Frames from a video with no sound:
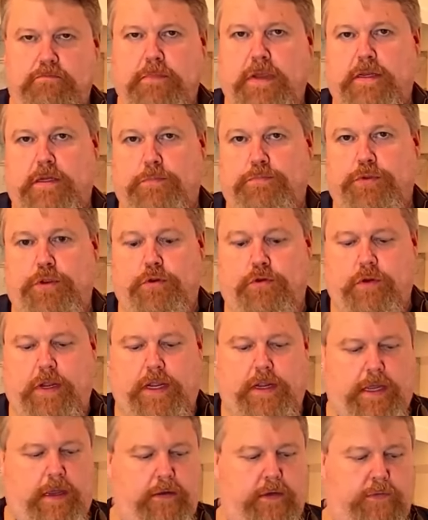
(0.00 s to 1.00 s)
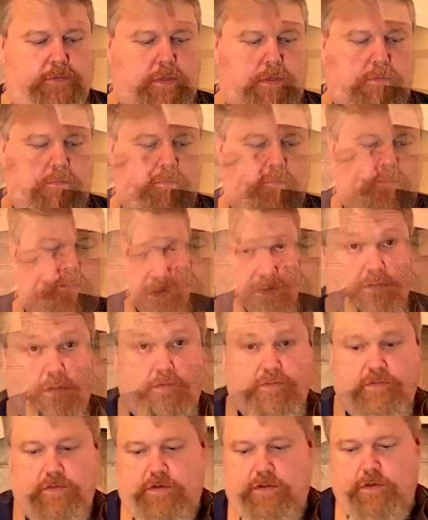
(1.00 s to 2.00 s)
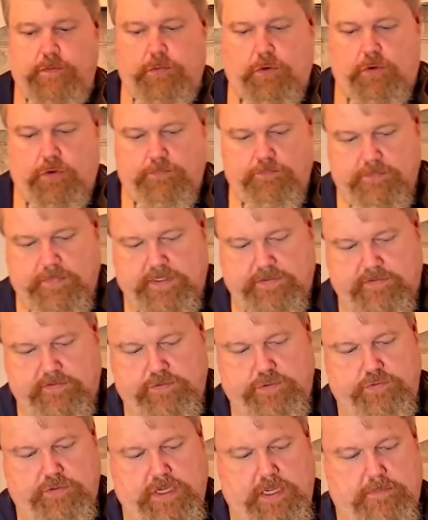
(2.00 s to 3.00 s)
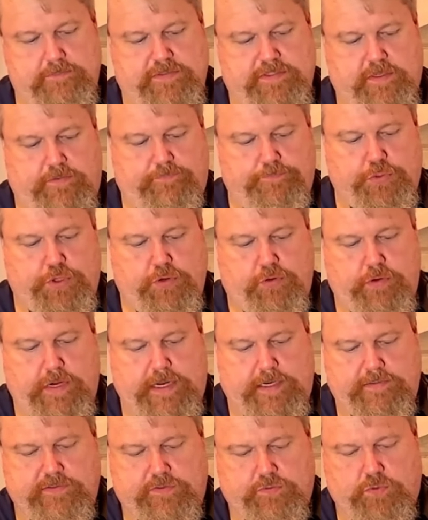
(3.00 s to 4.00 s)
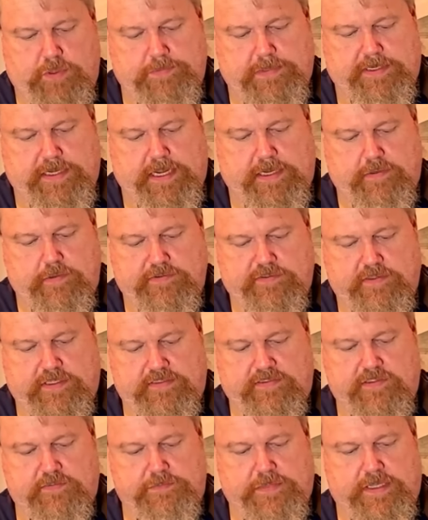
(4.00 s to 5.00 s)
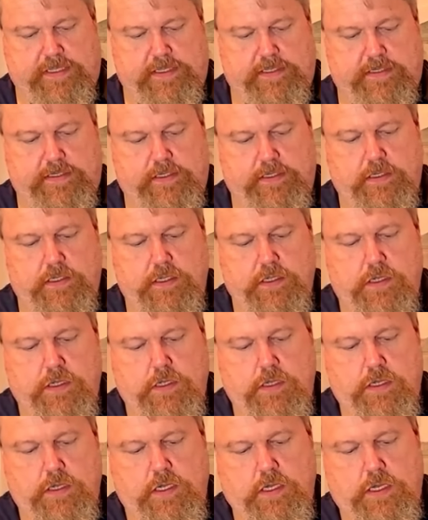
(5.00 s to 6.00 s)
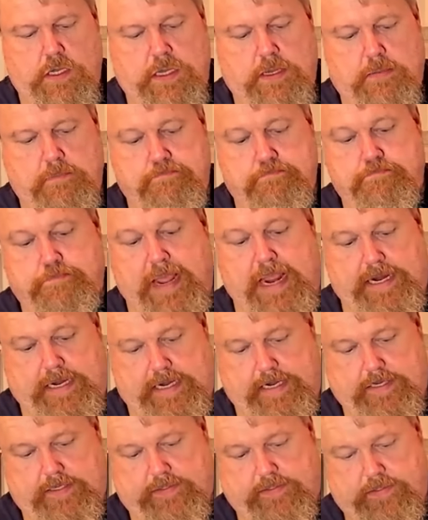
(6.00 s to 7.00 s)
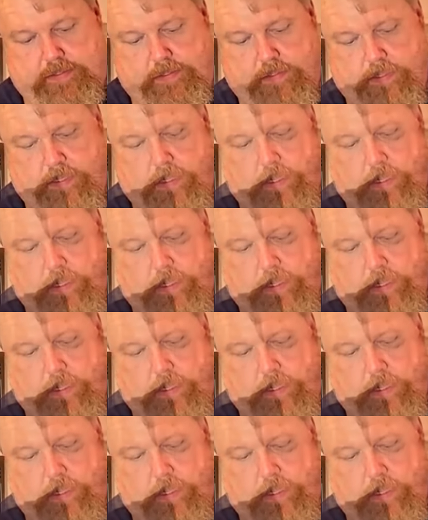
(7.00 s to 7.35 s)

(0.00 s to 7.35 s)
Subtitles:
made a puree out of it. So this goes into the bowl. That's 2 cups of pureed sweet potatoes that's been baked.